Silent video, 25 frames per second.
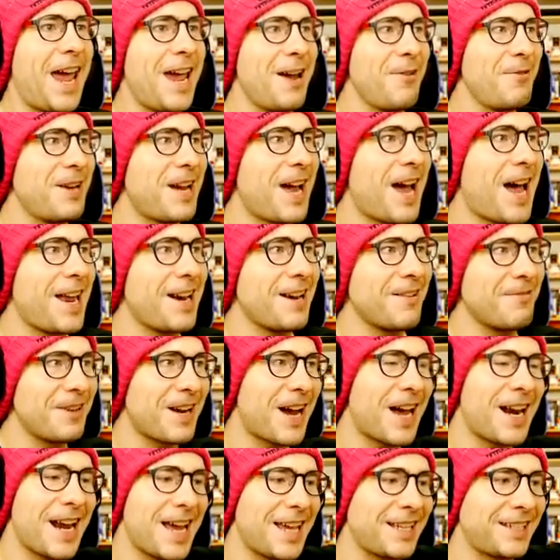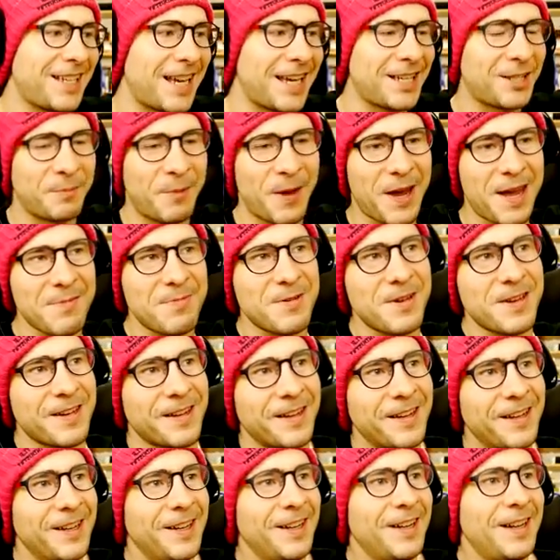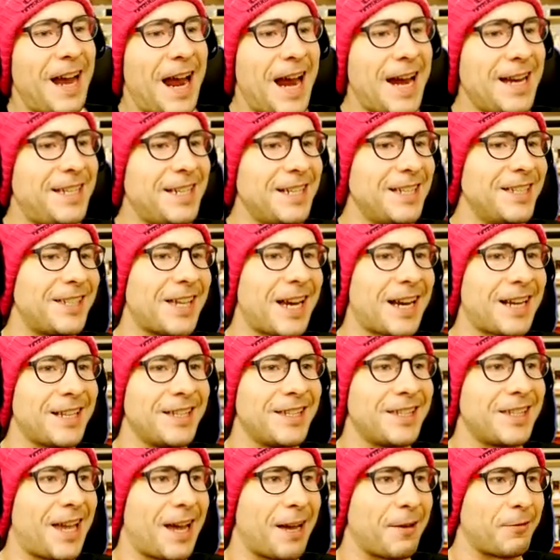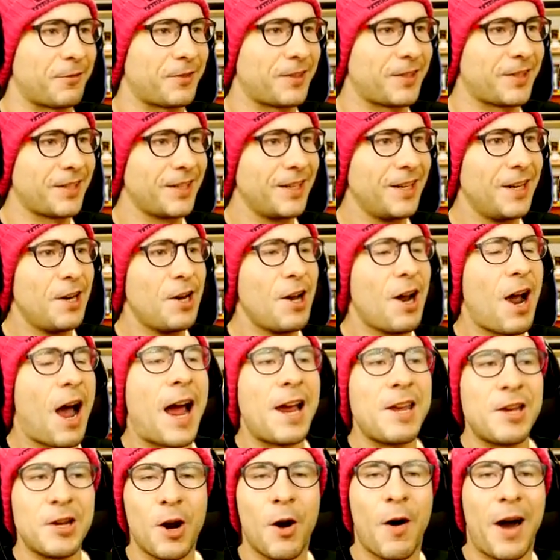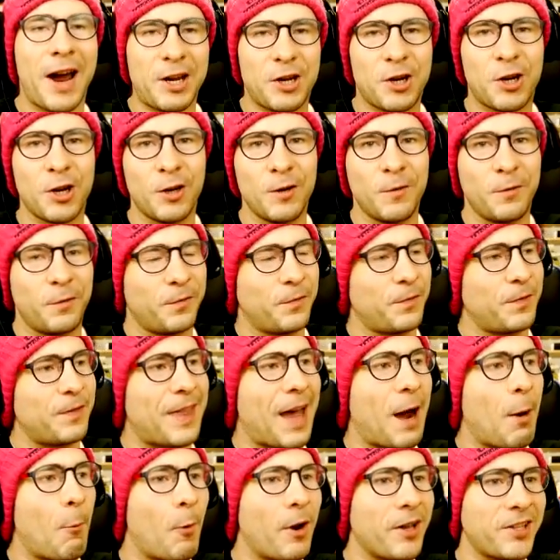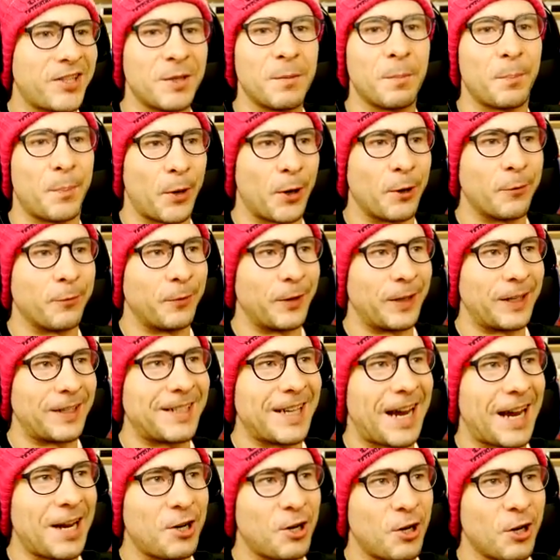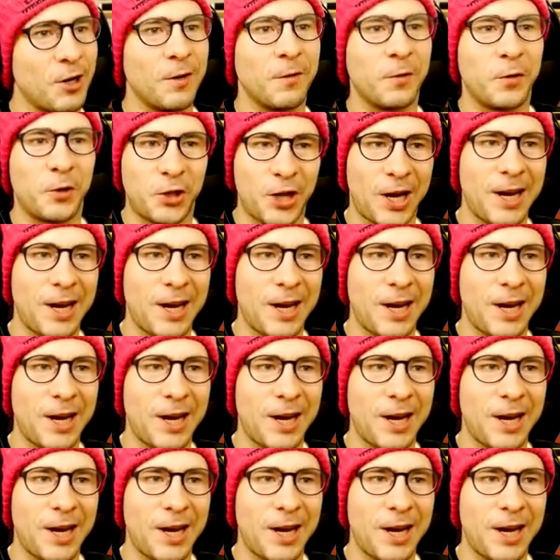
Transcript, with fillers: hey, we got it. We got SS, baby. 18 seconds left. You know, I could have, that wasn't perfect. I could have